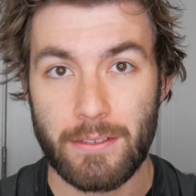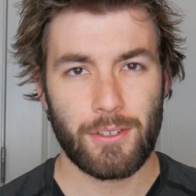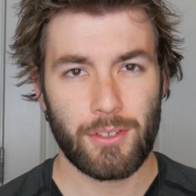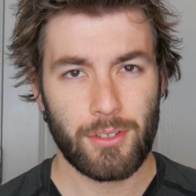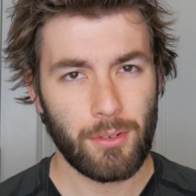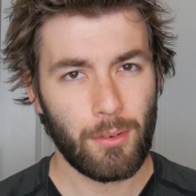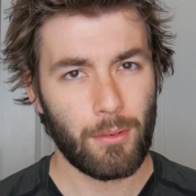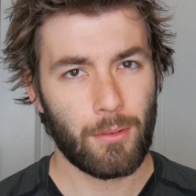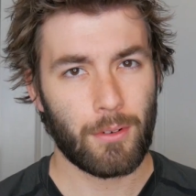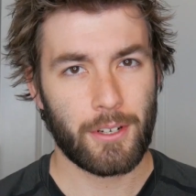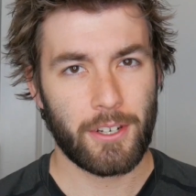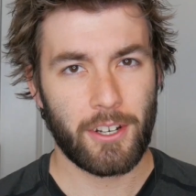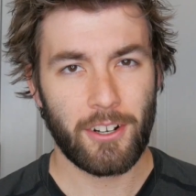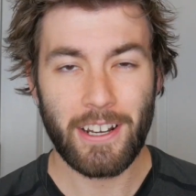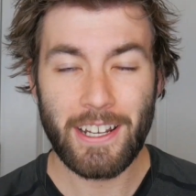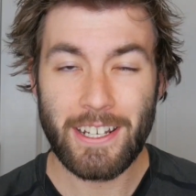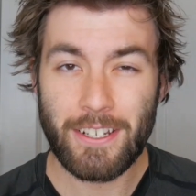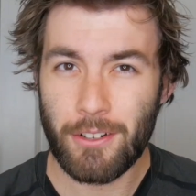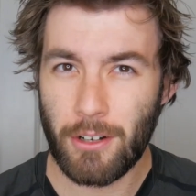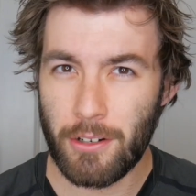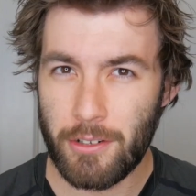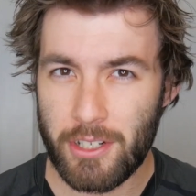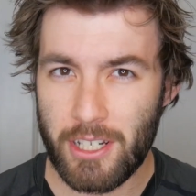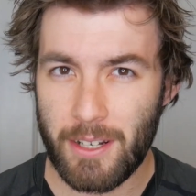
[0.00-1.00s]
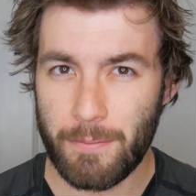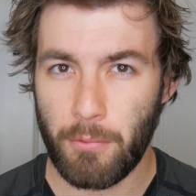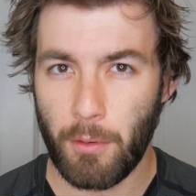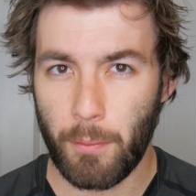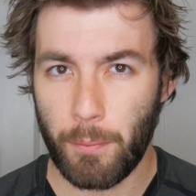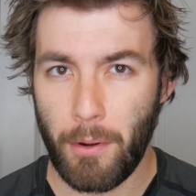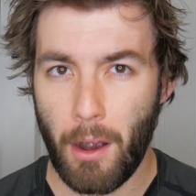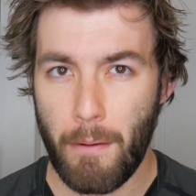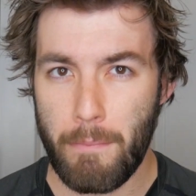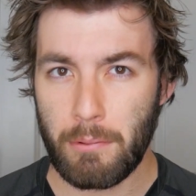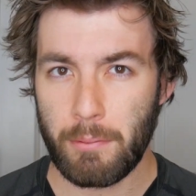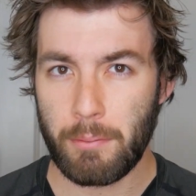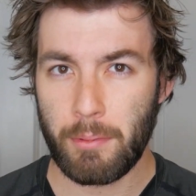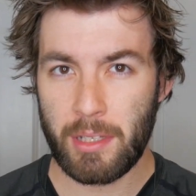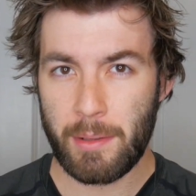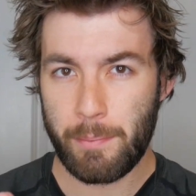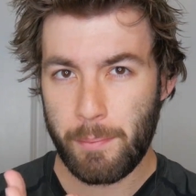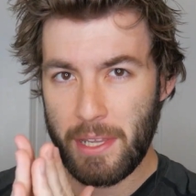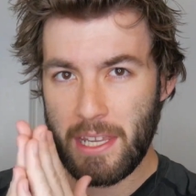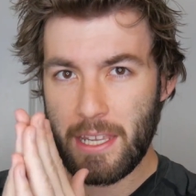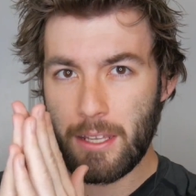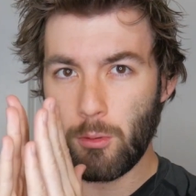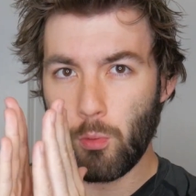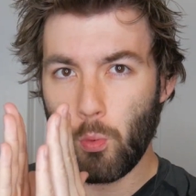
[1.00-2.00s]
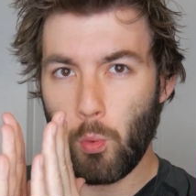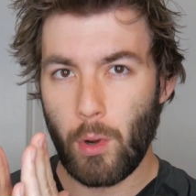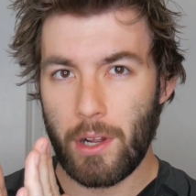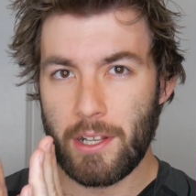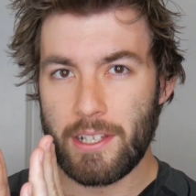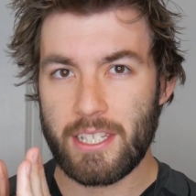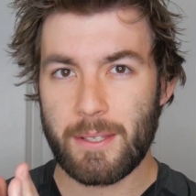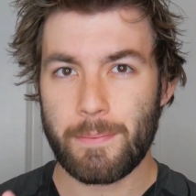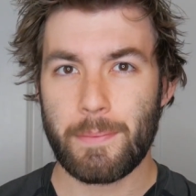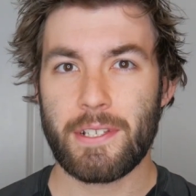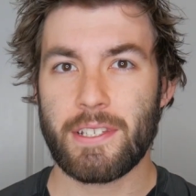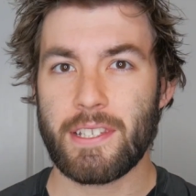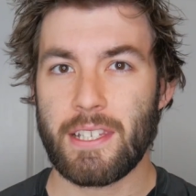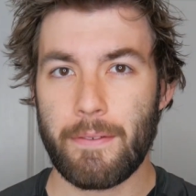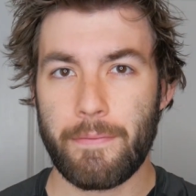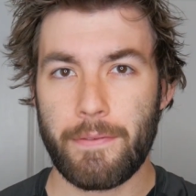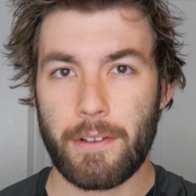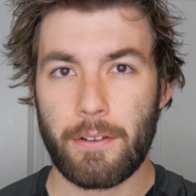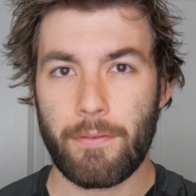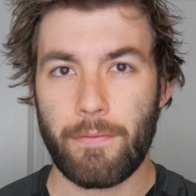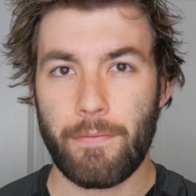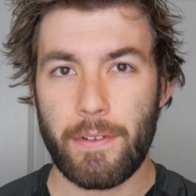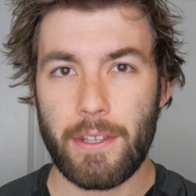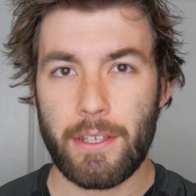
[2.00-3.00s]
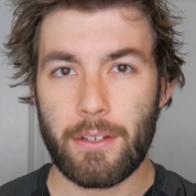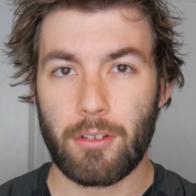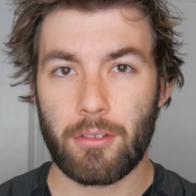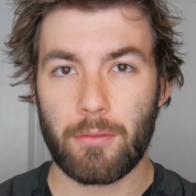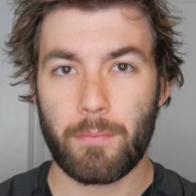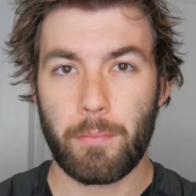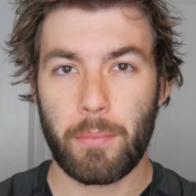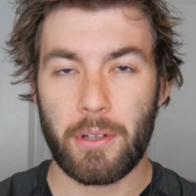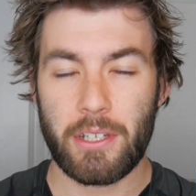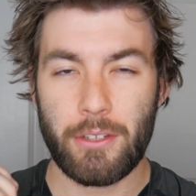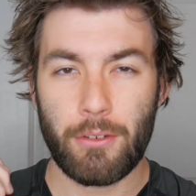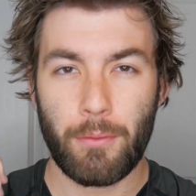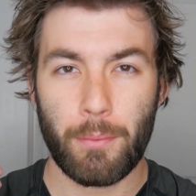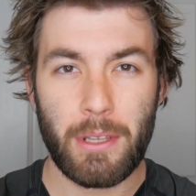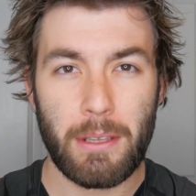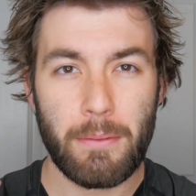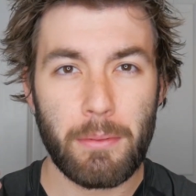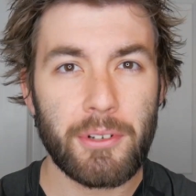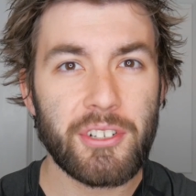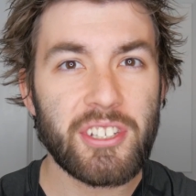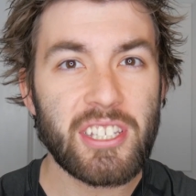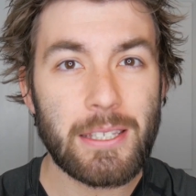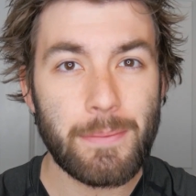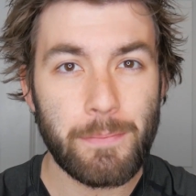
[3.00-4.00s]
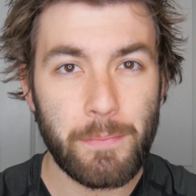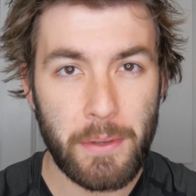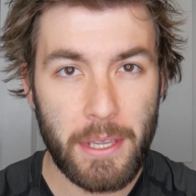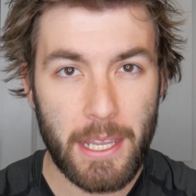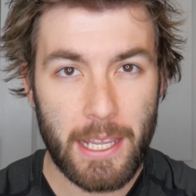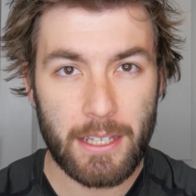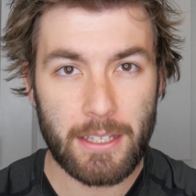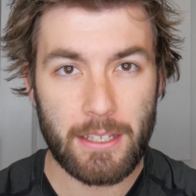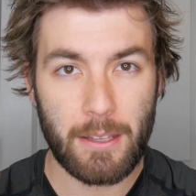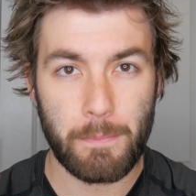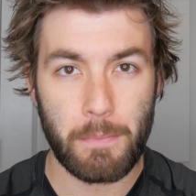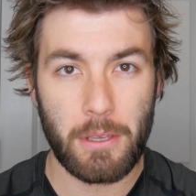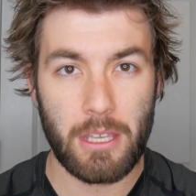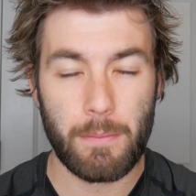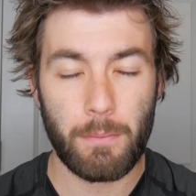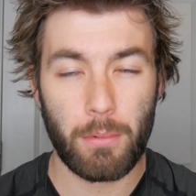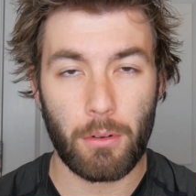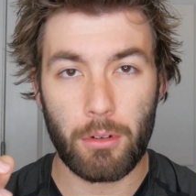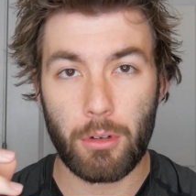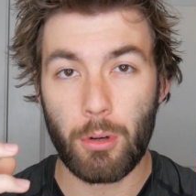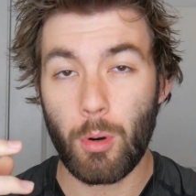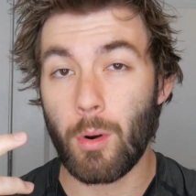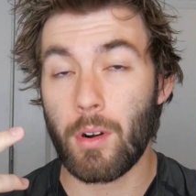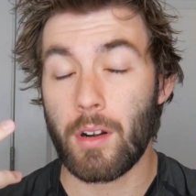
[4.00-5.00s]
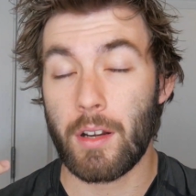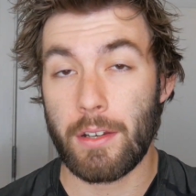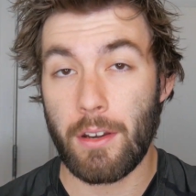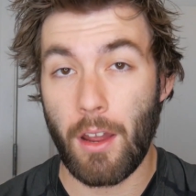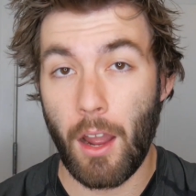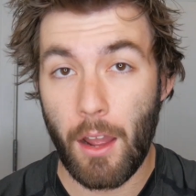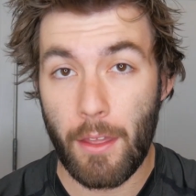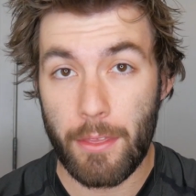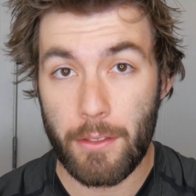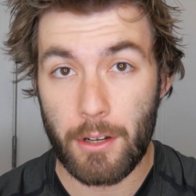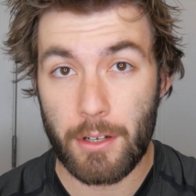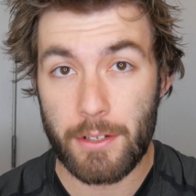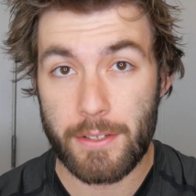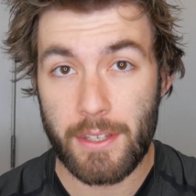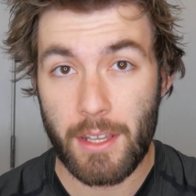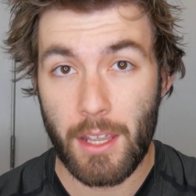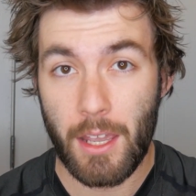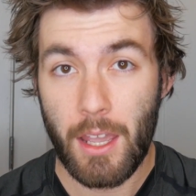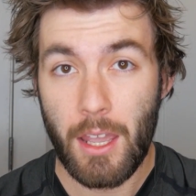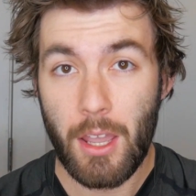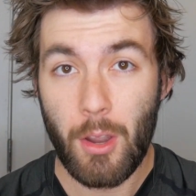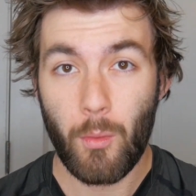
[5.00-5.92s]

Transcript: Sure, your internship will probably be in one specific field, but you'll be able to speak to people who are in others.